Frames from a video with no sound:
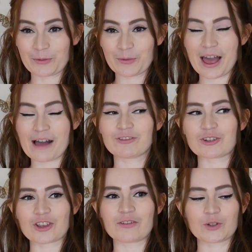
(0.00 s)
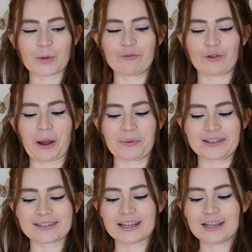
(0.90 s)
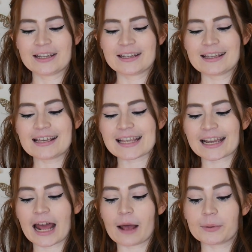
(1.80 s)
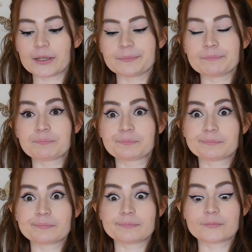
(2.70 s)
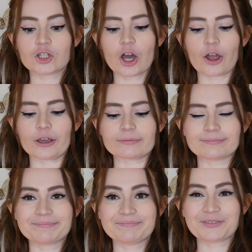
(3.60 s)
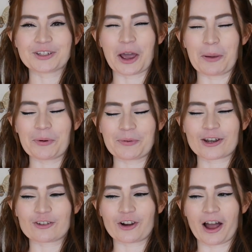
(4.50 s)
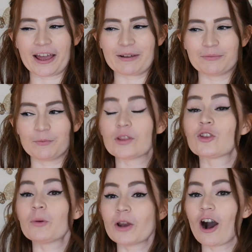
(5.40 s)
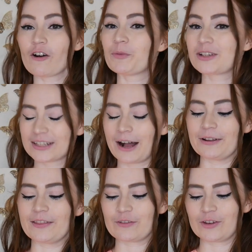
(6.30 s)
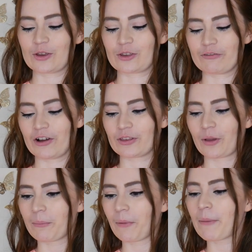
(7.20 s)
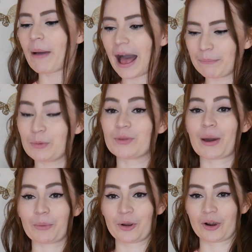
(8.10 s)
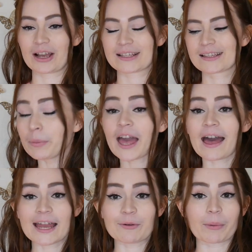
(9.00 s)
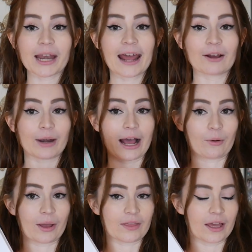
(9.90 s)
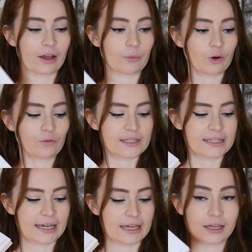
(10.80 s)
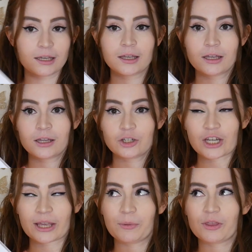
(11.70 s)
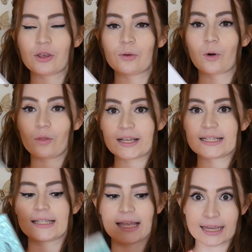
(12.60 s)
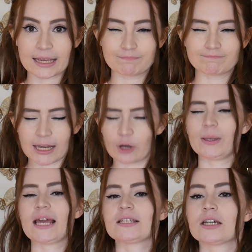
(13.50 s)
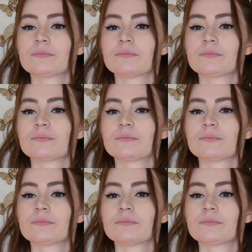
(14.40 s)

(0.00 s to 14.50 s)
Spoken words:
We have just over 24 hours. Is that going to happen? Don't know, but we're going to try. We're 2.5 books down in this video so far, so I'm happy with that progress. But yeah, anyway, I'm going to head out now and then I will obviously check in with you on this a little bit later.